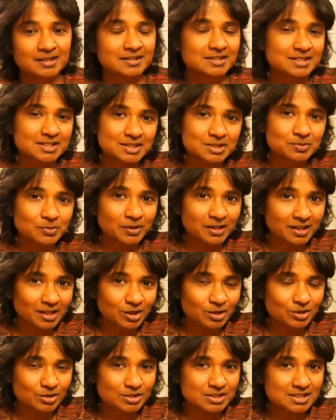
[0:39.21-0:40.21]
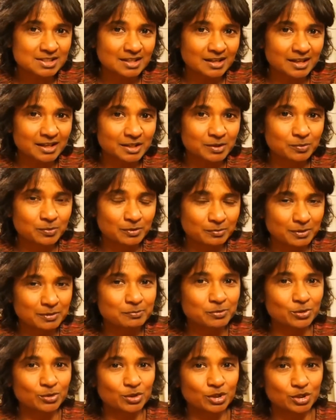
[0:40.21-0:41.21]
This is what it looks like when we
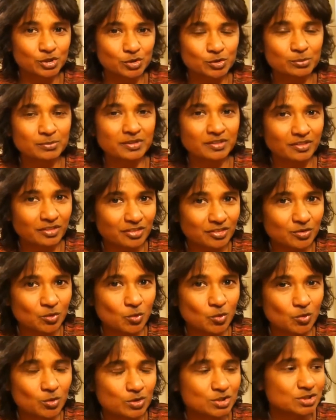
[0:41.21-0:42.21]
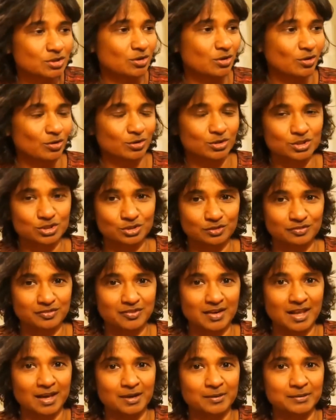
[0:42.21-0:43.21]
put human thought onto
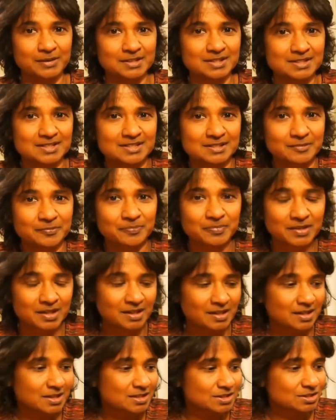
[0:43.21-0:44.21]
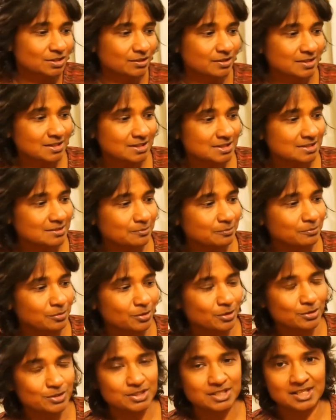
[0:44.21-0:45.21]
flowers. So this
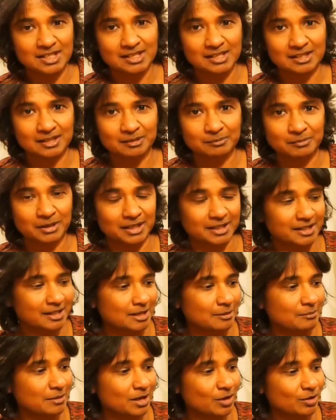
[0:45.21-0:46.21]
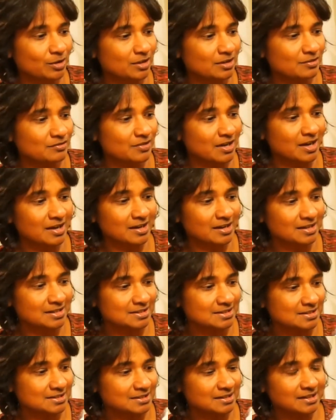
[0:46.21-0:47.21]
protea might come out of the
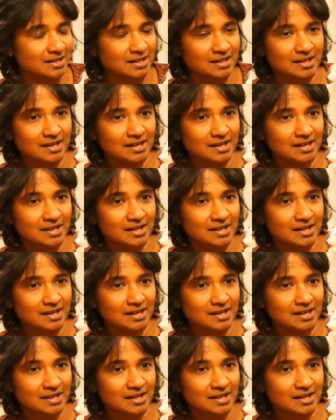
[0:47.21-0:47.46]
vase